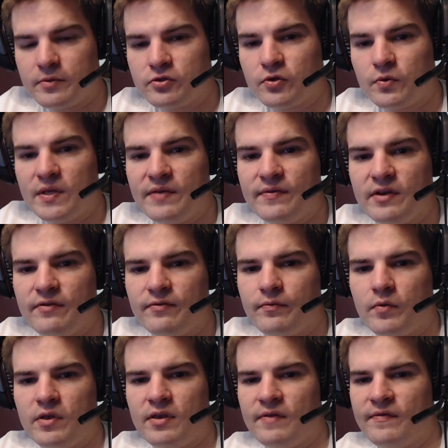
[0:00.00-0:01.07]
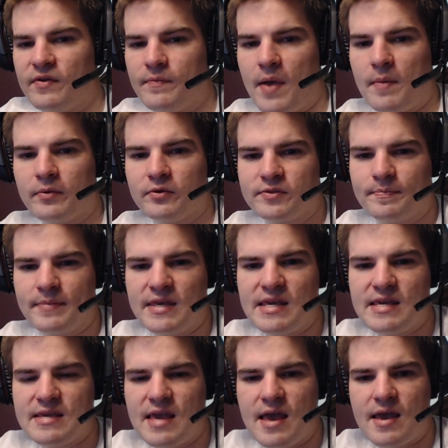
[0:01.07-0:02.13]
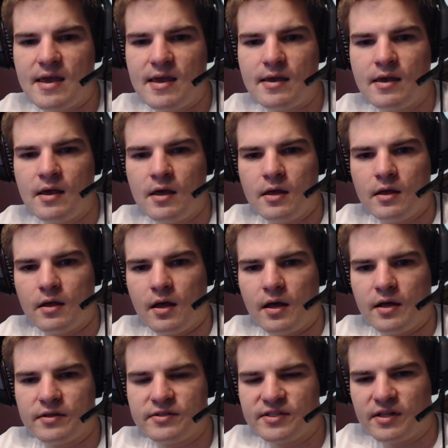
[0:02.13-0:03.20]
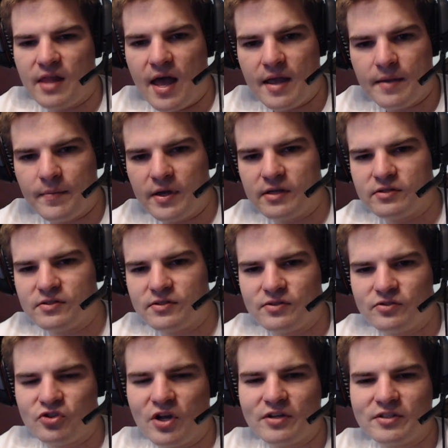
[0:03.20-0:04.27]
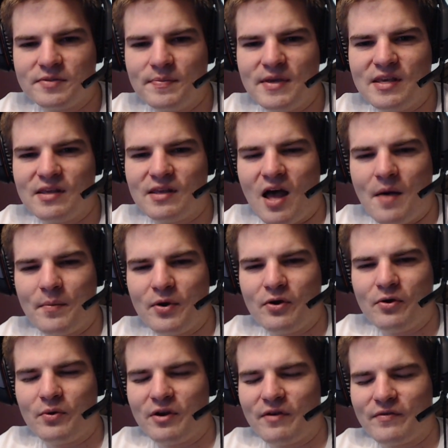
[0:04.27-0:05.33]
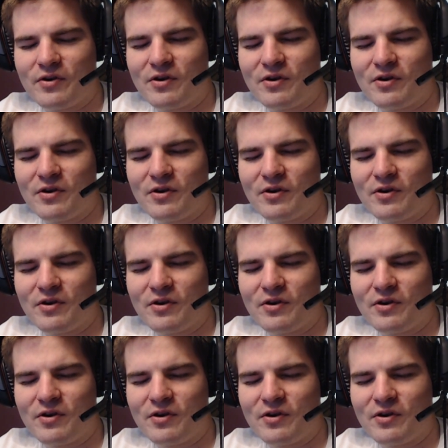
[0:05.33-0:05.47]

So even if Pebbles PK Stalagmites chucks me combo, whatever.